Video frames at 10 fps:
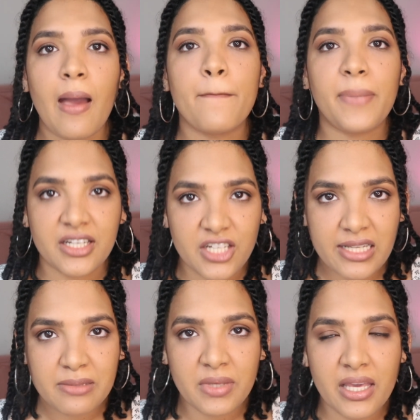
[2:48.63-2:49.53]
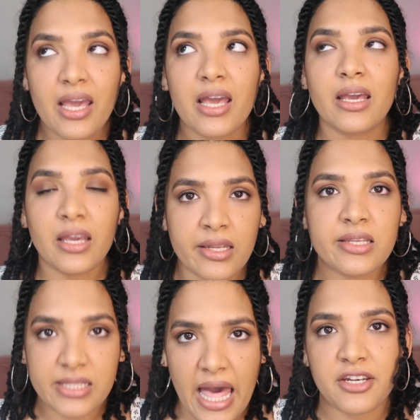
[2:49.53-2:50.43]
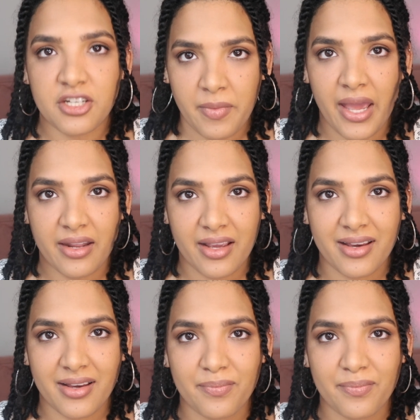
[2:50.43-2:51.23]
but trust me, it is that dramatic.